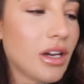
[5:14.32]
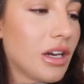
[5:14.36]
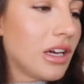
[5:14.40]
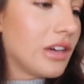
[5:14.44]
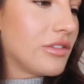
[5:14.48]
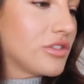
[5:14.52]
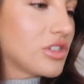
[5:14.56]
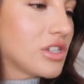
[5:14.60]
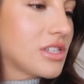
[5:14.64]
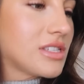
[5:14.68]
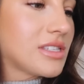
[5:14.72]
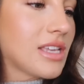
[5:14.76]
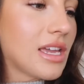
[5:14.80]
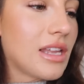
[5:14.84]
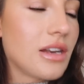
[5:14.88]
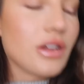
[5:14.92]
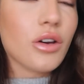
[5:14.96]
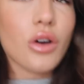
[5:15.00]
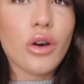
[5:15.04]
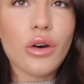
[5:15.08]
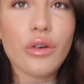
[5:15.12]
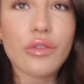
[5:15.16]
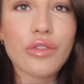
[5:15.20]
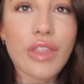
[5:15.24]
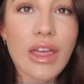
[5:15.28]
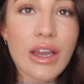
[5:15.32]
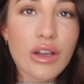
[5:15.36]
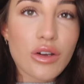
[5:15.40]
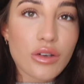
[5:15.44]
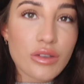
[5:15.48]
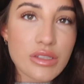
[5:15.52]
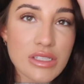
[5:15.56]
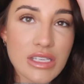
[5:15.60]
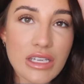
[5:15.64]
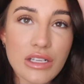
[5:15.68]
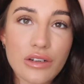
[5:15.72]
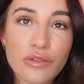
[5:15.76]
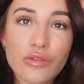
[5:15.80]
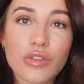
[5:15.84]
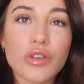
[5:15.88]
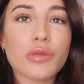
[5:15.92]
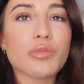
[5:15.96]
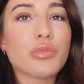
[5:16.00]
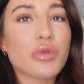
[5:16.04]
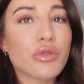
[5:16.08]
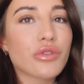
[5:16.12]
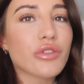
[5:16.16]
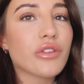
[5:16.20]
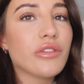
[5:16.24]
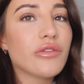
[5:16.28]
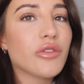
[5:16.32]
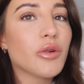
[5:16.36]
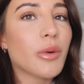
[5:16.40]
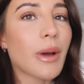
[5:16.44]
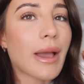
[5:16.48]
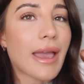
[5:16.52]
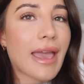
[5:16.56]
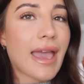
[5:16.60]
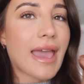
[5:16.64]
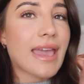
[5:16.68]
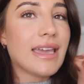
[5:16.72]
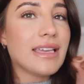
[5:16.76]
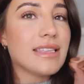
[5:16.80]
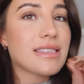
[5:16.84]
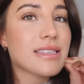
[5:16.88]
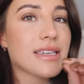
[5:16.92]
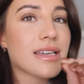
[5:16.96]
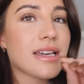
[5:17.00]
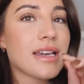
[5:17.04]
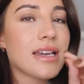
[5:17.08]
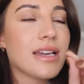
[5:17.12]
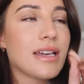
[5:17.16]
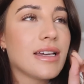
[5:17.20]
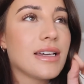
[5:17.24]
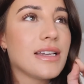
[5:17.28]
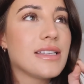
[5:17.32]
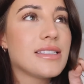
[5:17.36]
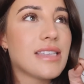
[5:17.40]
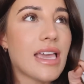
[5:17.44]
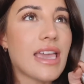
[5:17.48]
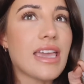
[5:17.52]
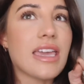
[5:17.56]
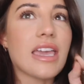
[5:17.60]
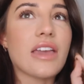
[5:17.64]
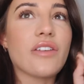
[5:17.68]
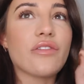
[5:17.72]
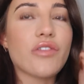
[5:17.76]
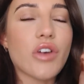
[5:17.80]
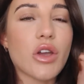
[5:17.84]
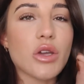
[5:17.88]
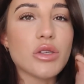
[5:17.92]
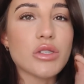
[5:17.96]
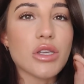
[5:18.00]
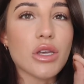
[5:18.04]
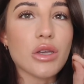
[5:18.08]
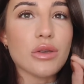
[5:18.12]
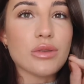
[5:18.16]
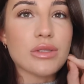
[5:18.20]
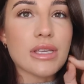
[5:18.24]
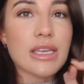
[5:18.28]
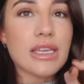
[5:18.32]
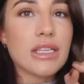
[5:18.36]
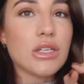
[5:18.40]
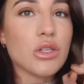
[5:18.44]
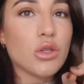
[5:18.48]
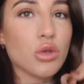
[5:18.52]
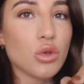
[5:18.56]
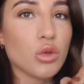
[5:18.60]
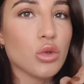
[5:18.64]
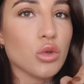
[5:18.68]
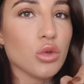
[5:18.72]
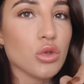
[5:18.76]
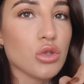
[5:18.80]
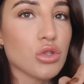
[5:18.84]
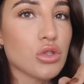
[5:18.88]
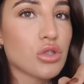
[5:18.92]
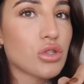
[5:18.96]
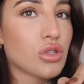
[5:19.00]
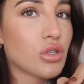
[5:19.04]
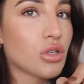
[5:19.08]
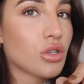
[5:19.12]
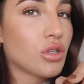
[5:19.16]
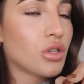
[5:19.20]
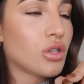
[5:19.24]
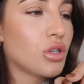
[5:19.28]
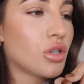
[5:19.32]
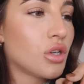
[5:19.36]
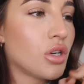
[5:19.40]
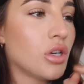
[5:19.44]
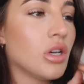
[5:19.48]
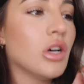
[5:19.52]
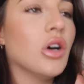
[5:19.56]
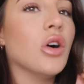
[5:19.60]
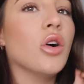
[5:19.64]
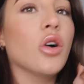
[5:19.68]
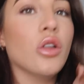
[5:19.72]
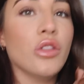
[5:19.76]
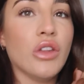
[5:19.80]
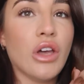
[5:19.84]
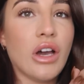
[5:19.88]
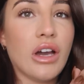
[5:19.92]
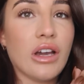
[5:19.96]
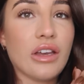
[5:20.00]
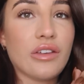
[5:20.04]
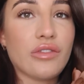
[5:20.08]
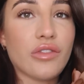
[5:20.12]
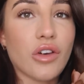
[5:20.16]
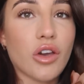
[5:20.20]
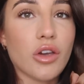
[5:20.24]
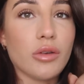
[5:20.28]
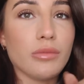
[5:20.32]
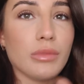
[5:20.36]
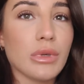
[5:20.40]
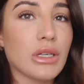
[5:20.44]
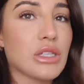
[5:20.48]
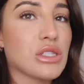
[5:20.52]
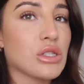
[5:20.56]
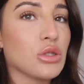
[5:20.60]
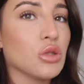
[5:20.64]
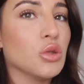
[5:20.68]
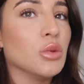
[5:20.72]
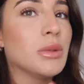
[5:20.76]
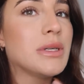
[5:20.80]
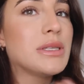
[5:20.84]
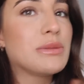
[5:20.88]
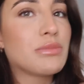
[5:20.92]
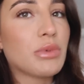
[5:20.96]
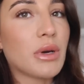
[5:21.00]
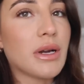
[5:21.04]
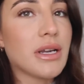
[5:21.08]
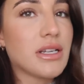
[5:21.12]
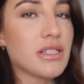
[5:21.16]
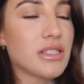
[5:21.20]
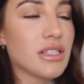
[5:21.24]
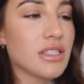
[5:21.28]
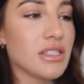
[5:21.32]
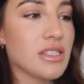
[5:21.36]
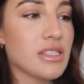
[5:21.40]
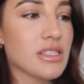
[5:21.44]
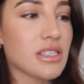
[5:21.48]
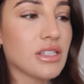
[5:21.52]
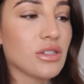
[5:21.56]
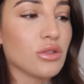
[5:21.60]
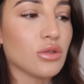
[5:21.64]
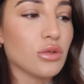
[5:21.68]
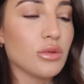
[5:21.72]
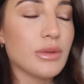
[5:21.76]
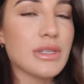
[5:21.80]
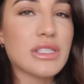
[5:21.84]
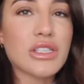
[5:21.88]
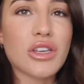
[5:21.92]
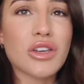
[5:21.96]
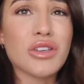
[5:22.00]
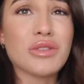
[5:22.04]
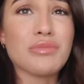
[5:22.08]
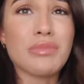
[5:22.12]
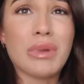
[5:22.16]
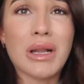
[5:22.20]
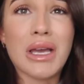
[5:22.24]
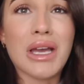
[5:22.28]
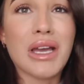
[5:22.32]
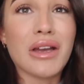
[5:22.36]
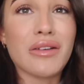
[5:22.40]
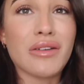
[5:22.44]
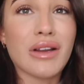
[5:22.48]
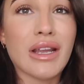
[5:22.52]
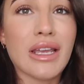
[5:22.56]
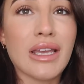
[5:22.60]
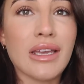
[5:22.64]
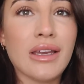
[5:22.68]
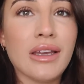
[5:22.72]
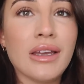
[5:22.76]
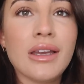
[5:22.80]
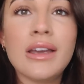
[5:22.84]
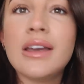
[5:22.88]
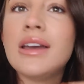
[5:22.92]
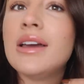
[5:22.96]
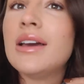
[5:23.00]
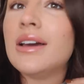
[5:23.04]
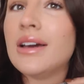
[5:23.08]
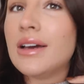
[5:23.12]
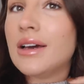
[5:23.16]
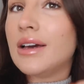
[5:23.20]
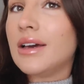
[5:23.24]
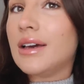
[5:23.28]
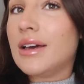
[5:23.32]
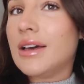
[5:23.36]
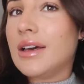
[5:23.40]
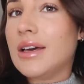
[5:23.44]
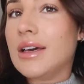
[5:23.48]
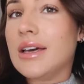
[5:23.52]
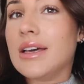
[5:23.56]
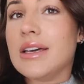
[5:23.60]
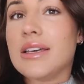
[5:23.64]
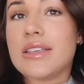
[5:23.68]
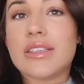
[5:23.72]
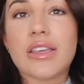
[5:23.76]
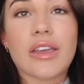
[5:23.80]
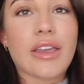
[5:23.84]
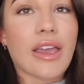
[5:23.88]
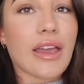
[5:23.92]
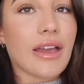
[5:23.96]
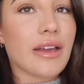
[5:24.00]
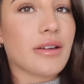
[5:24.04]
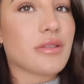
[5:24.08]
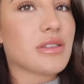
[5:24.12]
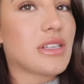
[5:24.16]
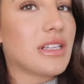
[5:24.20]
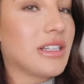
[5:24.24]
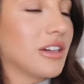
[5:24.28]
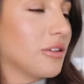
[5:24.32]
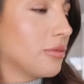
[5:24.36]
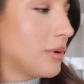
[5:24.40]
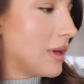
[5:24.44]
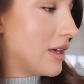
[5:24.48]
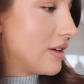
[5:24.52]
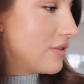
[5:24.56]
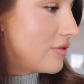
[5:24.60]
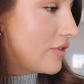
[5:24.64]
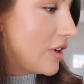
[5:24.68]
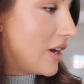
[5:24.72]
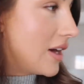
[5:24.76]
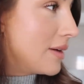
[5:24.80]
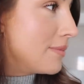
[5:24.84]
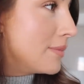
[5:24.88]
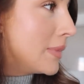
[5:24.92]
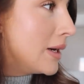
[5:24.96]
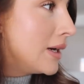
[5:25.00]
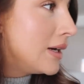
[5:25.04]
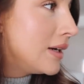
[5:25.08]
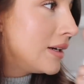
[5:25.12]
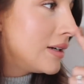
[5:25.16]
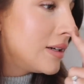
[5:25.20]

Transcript: I've just sent off that content for approval I hate taking photos indoors on the iPhone because it always brightens and it always goes blurry. So yeah, it was a little bit of, um,